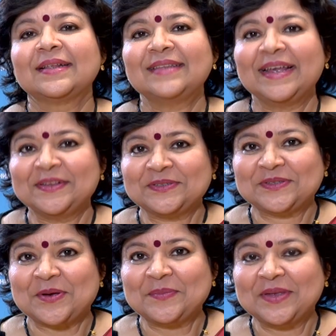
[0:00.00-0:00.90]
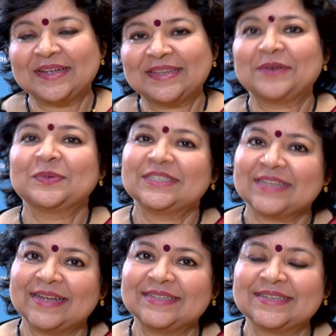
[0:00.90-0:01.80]
Thank you, Soumya. That was
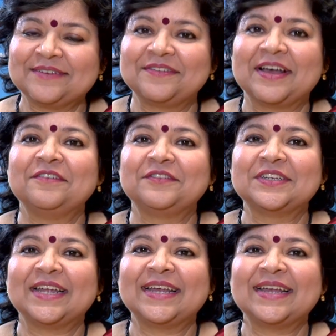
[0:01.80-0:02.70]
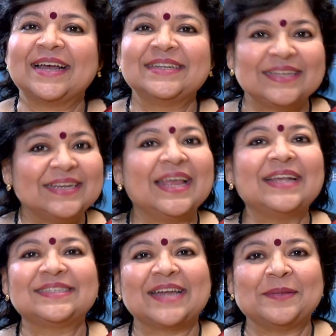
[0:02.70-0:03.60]
Science in 5 today. Until
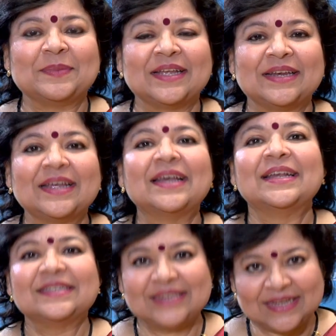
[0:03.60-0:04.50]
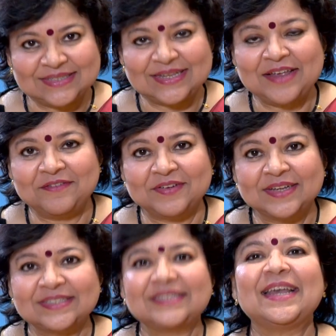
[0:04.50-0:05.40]
next time then, stay safe,
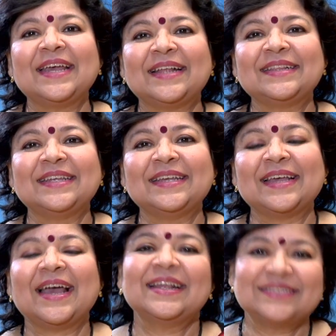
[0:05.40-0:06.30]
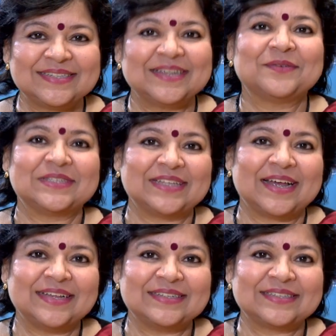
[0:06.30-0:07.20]
stay healthy and stick with
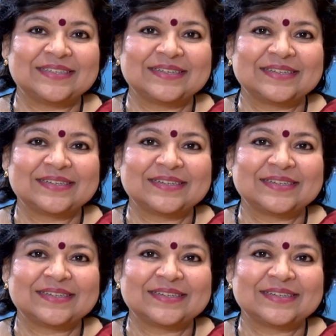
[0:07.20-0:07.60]
science.